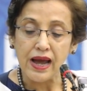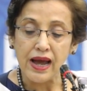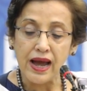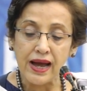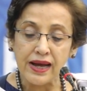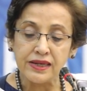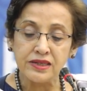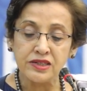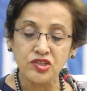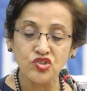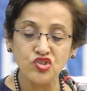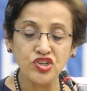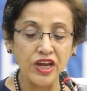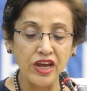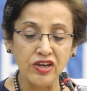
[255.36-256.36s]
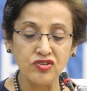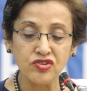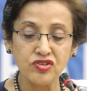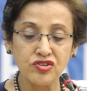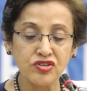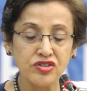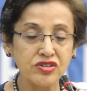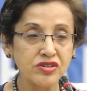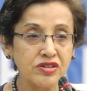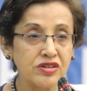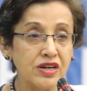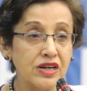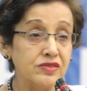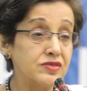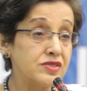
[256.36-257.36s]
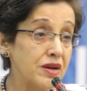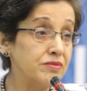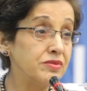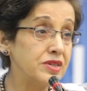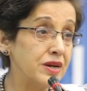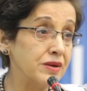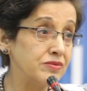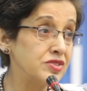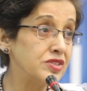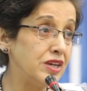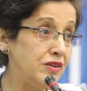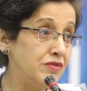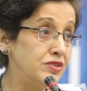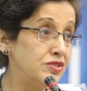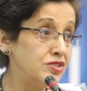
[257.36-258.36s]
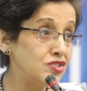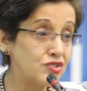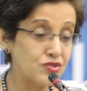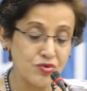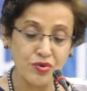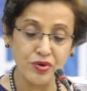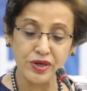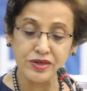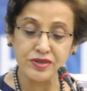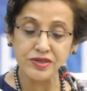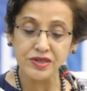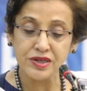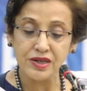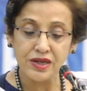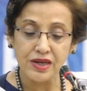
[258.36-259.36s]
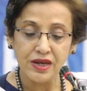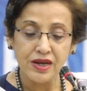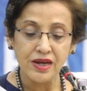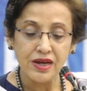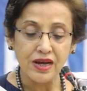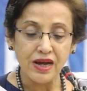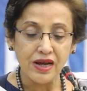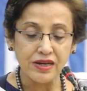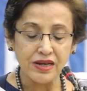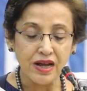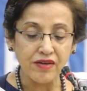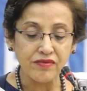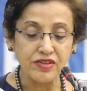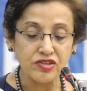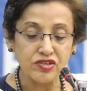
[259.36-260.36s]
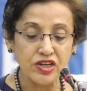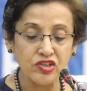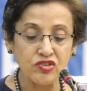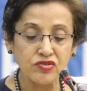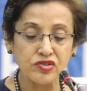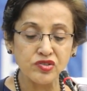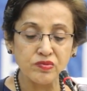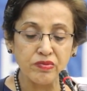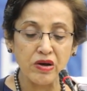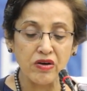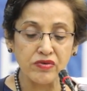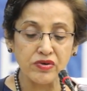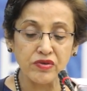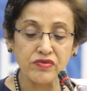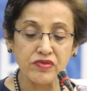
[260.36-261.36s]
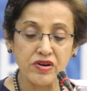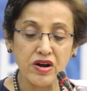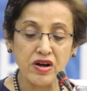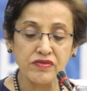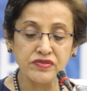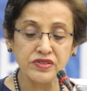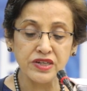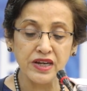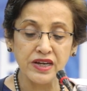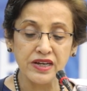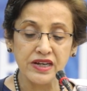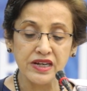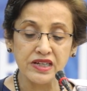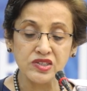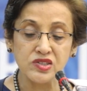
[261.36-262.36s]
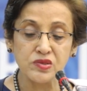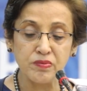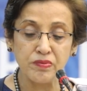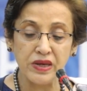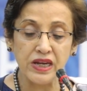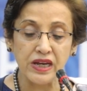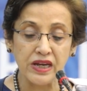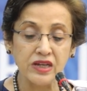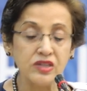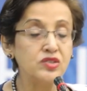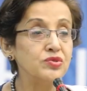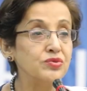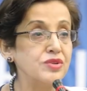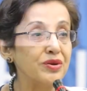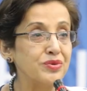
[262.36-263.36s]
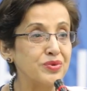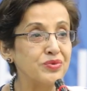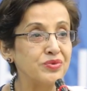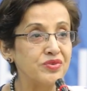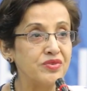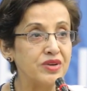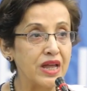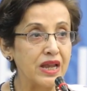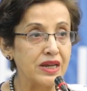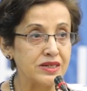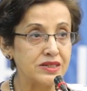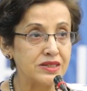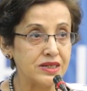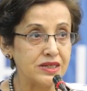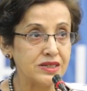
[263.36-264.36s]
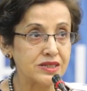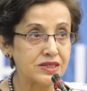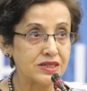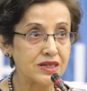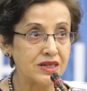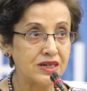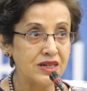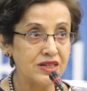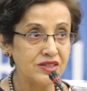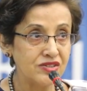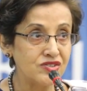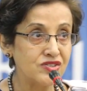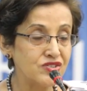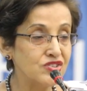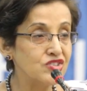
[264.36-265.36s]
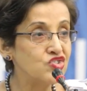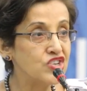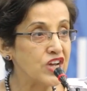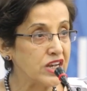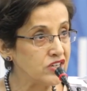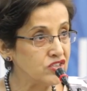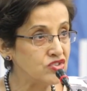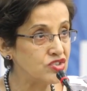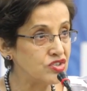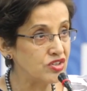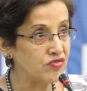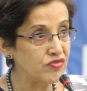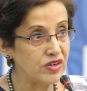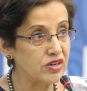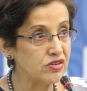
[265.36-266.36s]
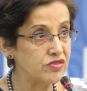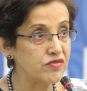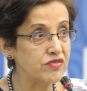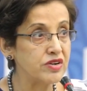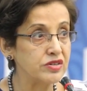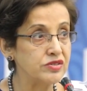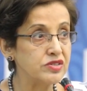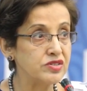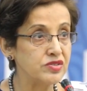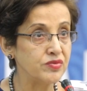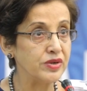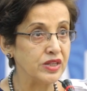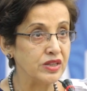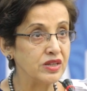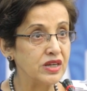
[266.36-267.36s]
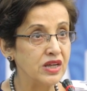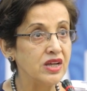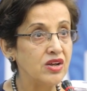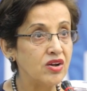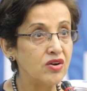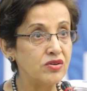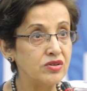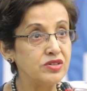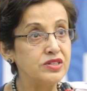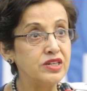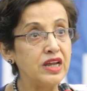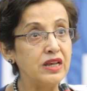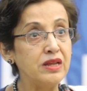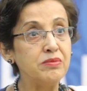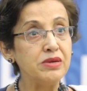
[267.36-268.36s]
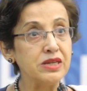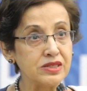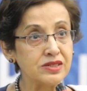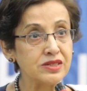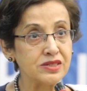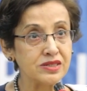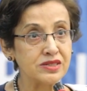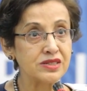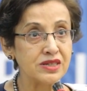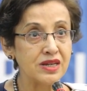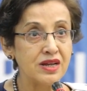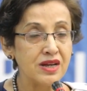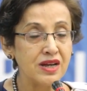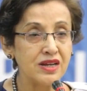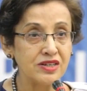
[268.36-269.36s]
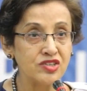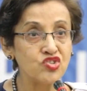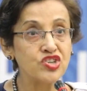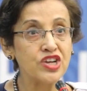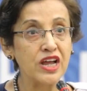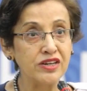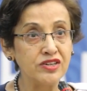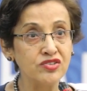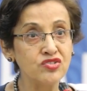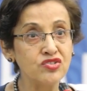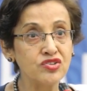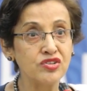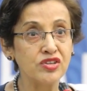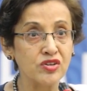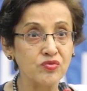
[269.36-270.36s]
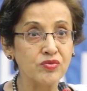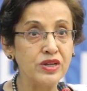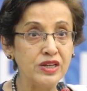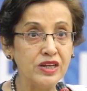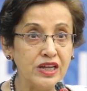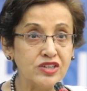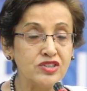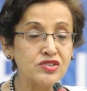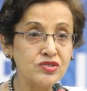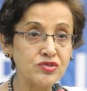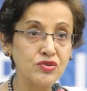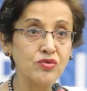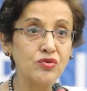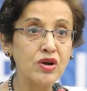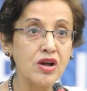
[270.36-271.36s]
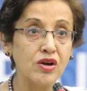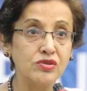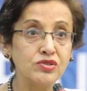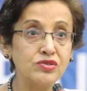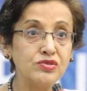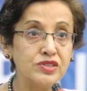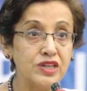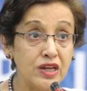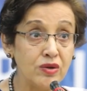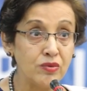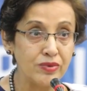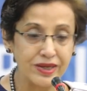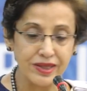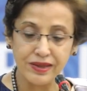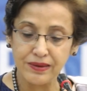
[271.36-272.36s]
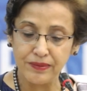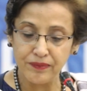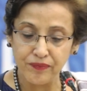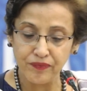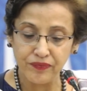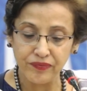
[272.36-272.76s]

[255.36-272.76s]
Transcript: and changed, and sometimes even destroyed and have the dangerous power of crafting and speaking to their own realities. This is a challenge that we are confronted with on a daily basis and a challenge that we need to know how to deal with